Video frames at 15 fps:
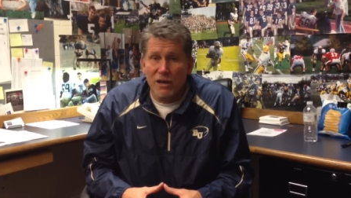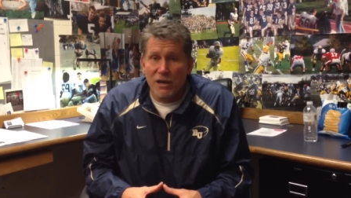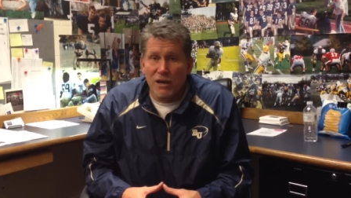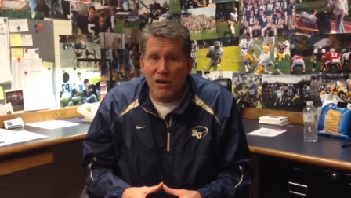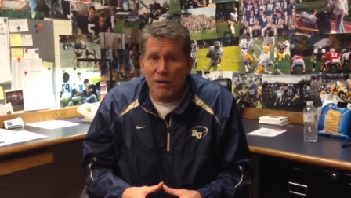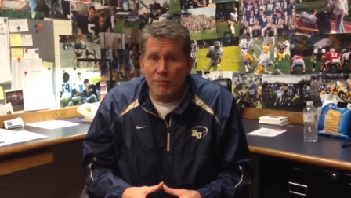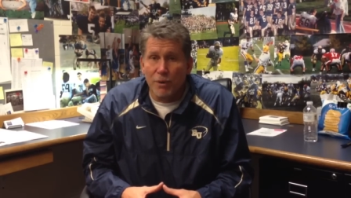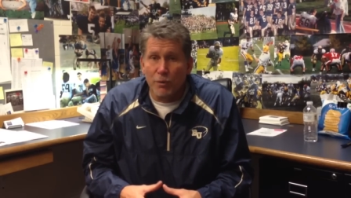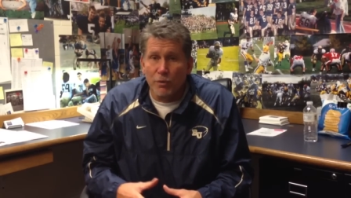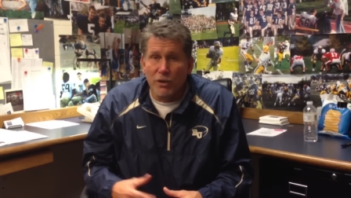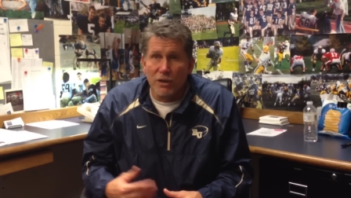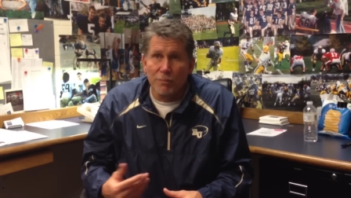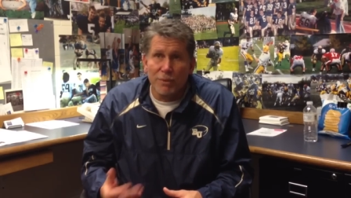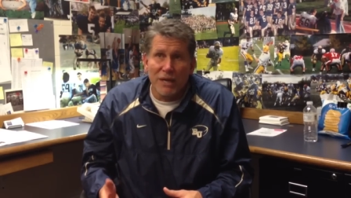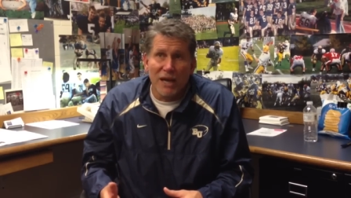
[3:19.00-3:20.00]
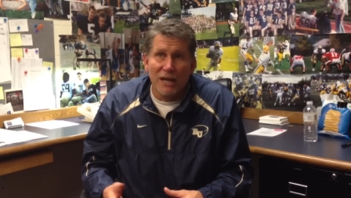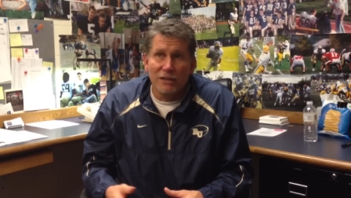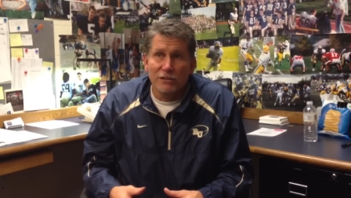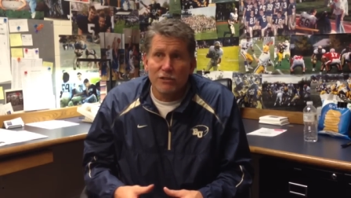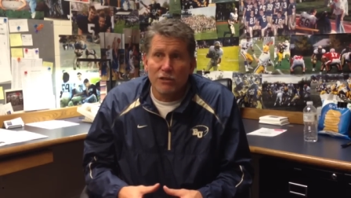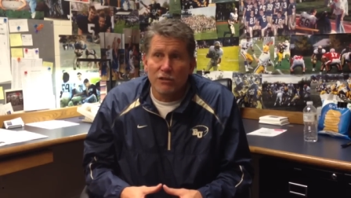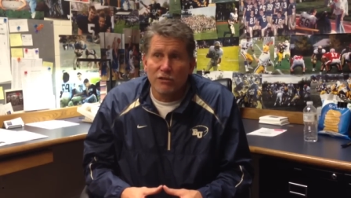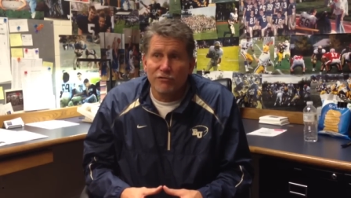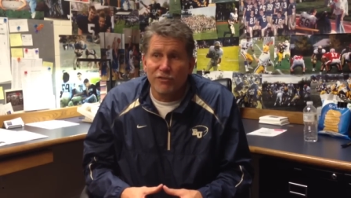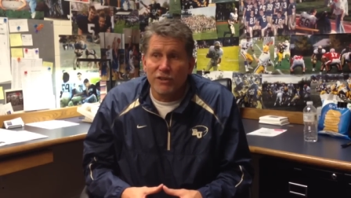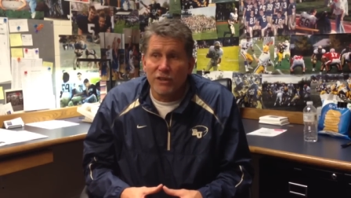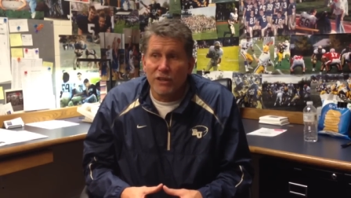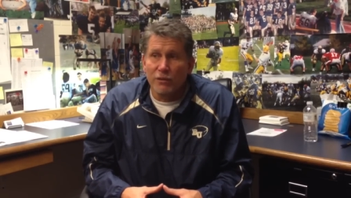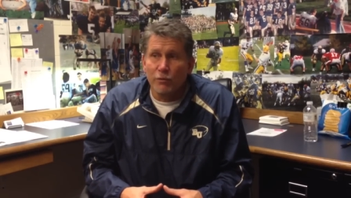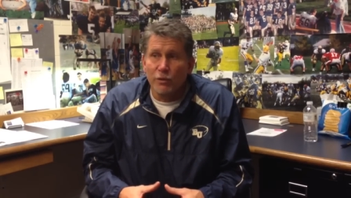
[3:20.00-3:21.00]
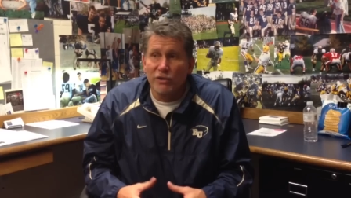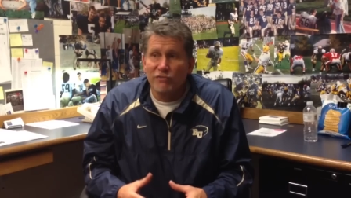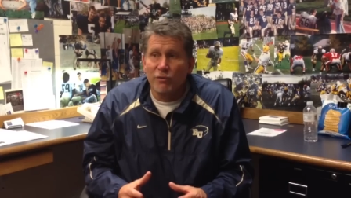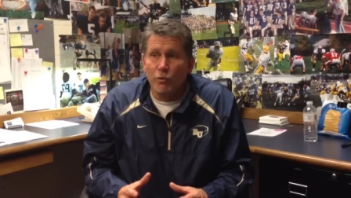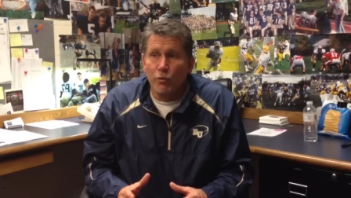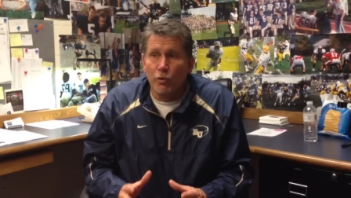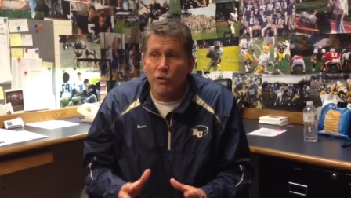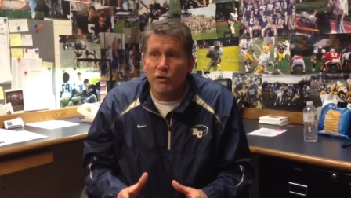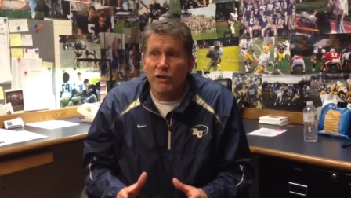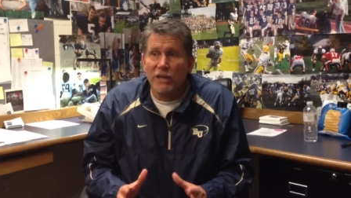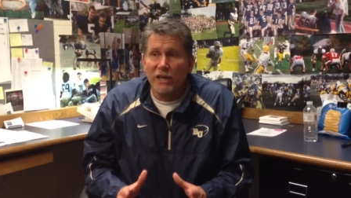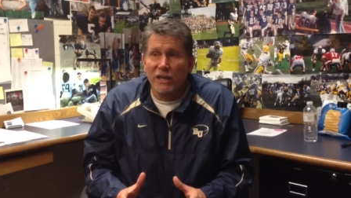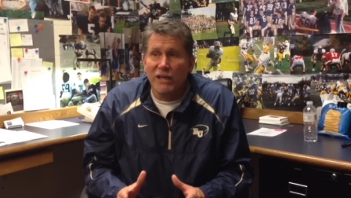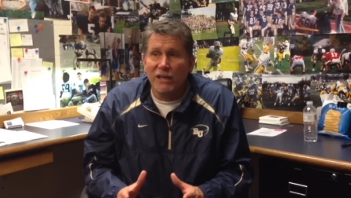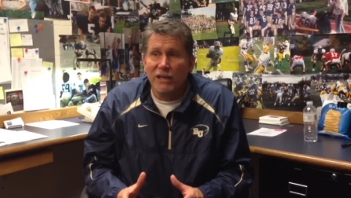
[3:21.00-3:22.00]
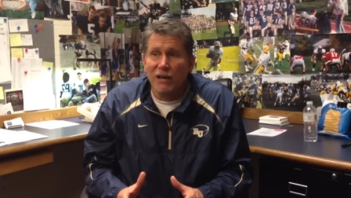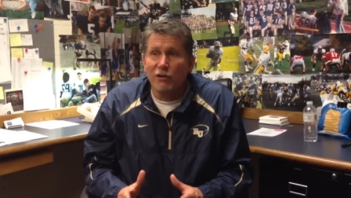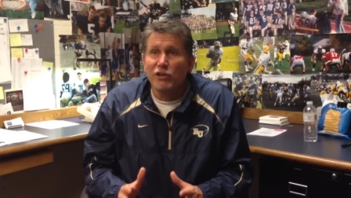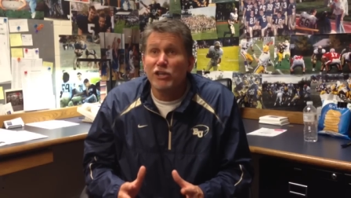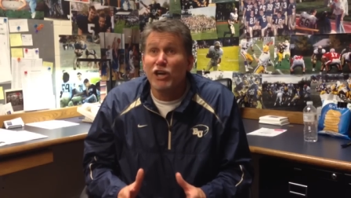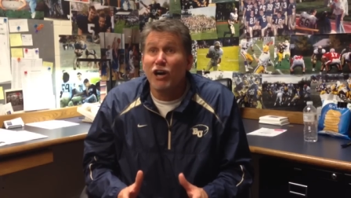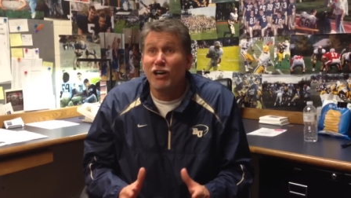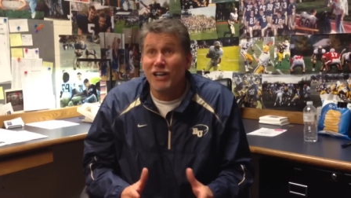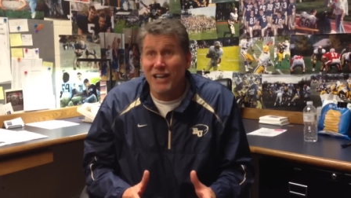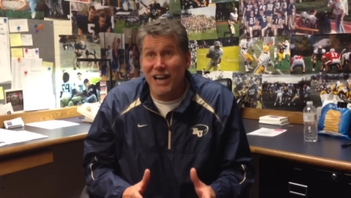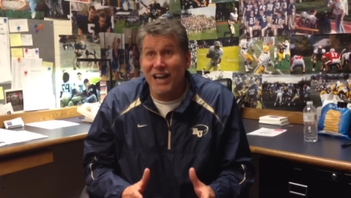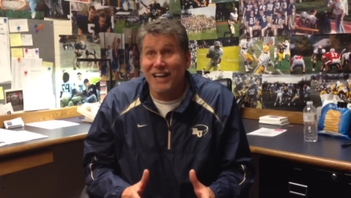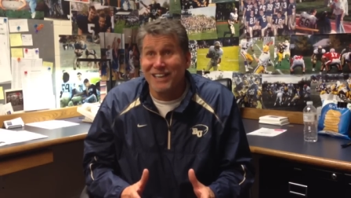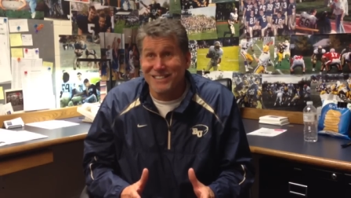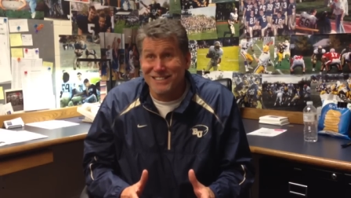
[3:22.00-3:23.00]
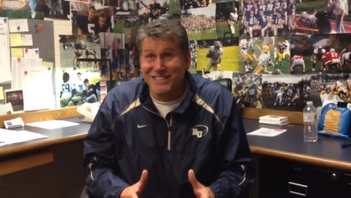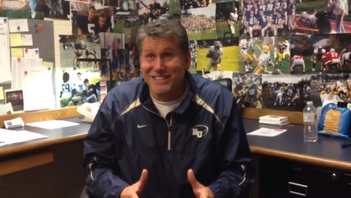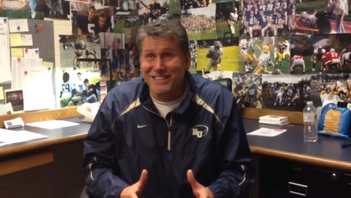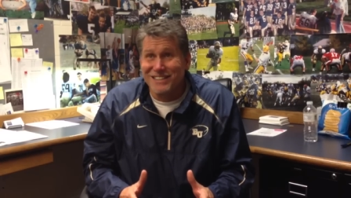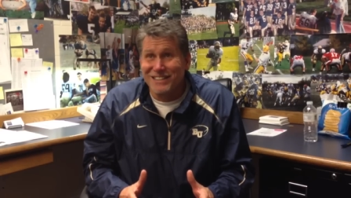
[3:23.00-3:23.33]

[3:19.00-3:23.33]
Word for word: uh, but we're going to be on turf, and, and we we're getting our young guys,